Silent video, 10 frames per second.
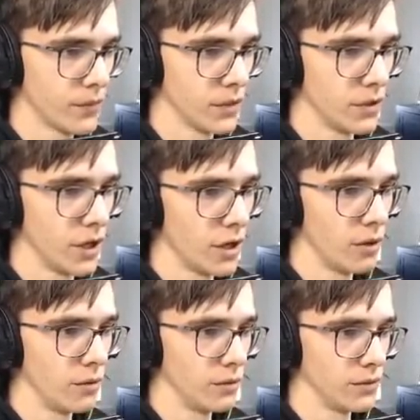
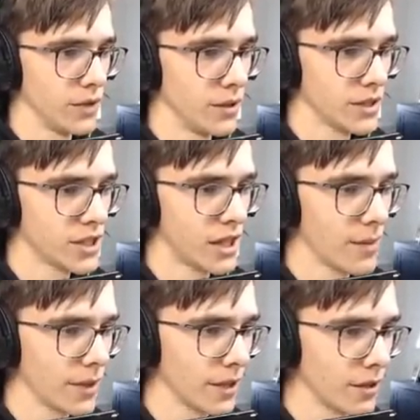No, no, he's
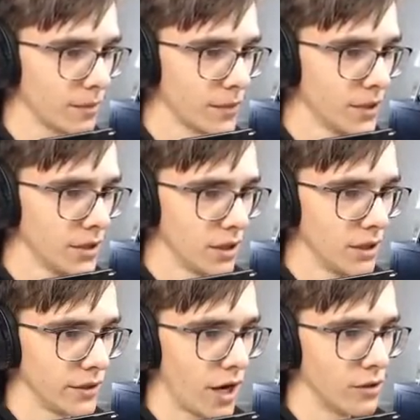climbing up. Oh,
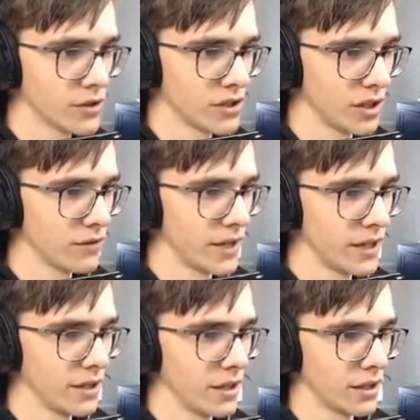the house ain't
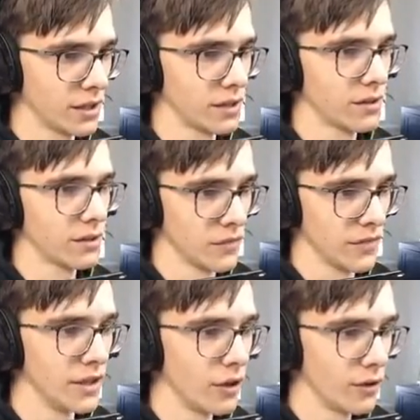ready yet.
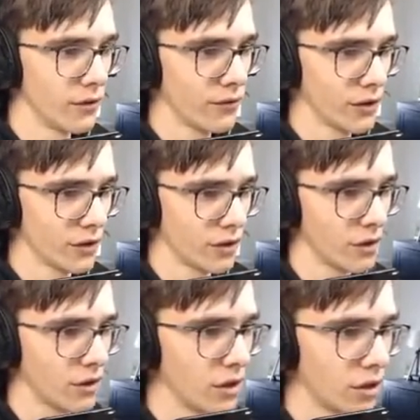No, fuck
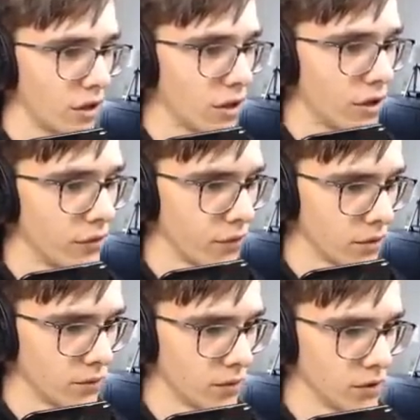off, I
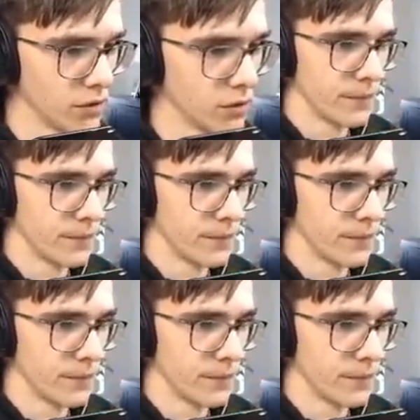don't want you.